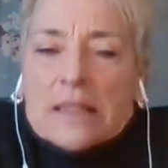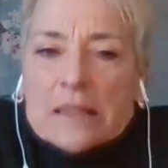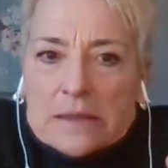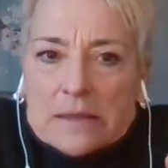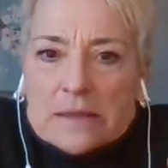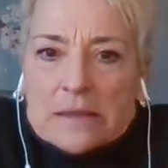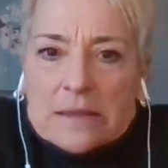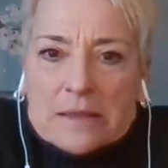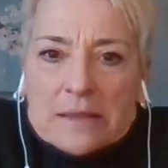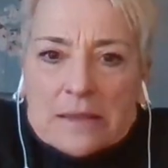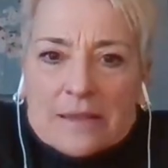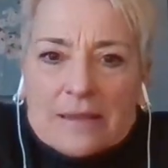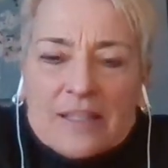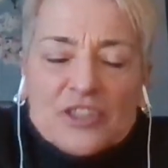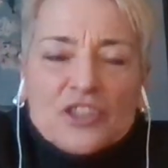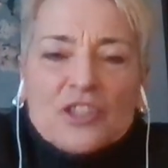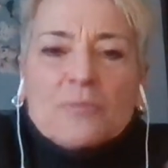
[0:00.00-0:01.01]
oh
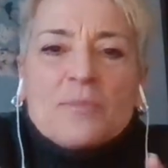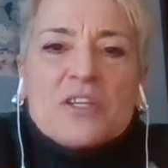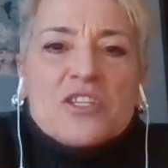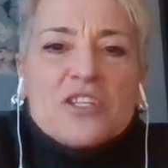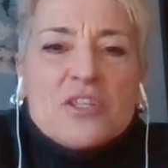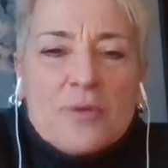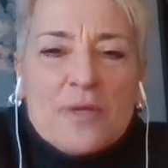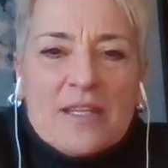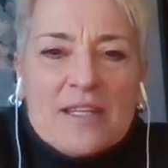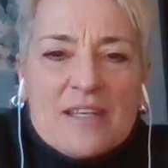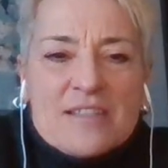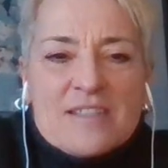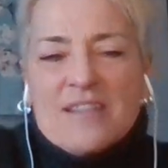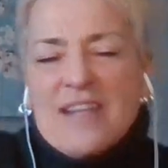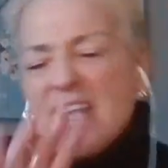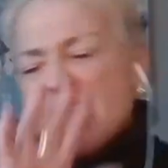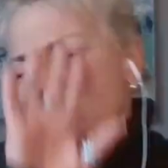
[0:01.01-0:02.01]
i shouldn't be doing this
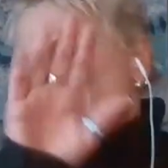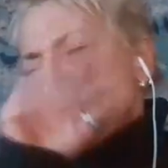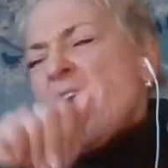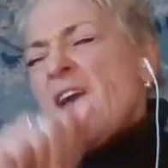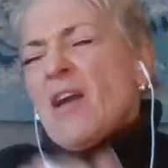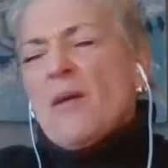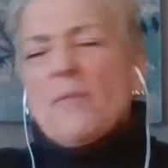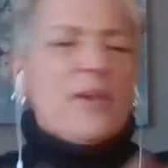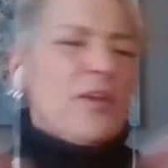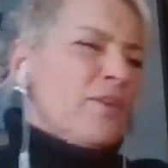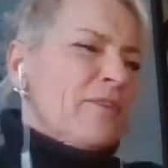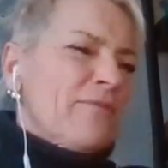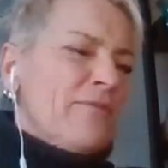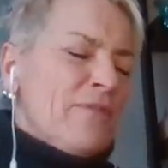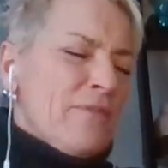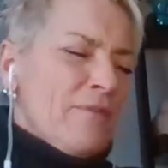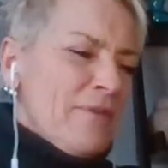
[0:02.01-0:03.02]
and that's okay i will be
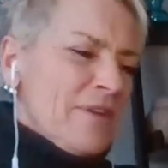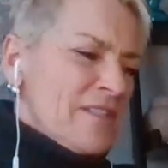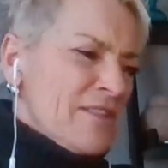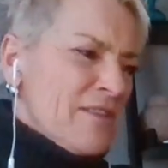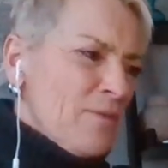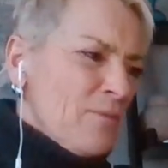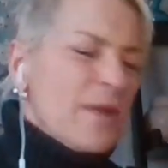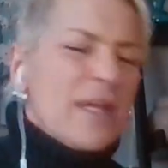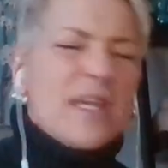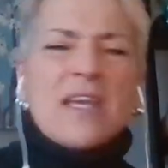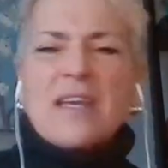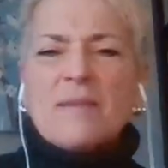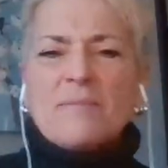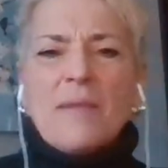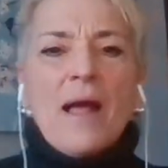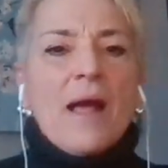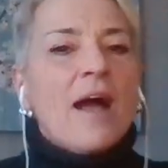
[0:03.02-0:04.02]
good for the rest of the week
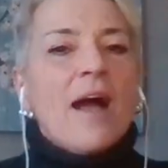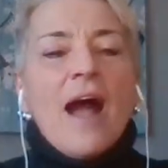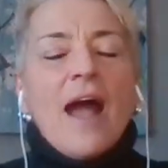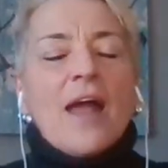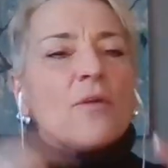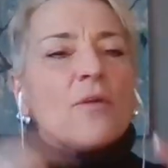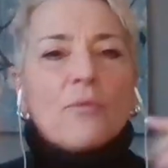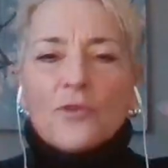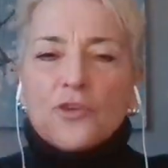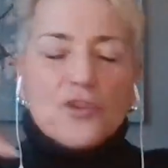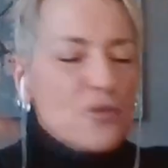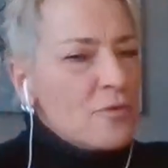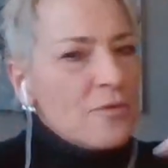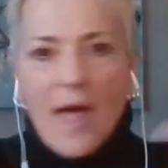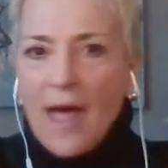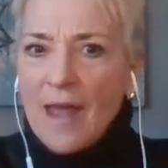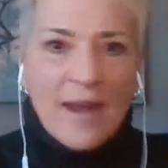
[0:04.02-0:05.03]
and but i don't yeah.
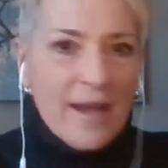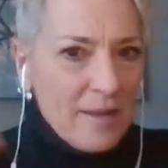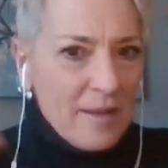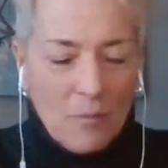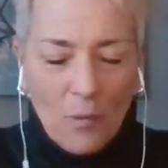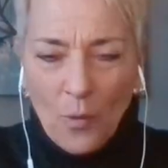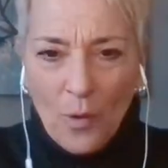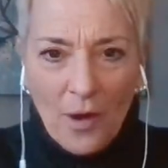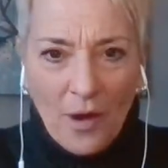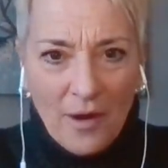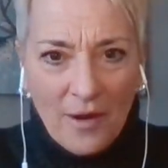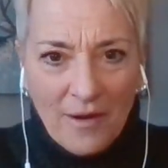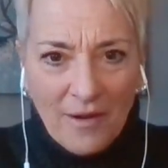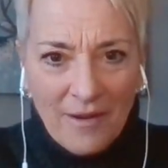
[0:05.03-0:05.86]
do that anymore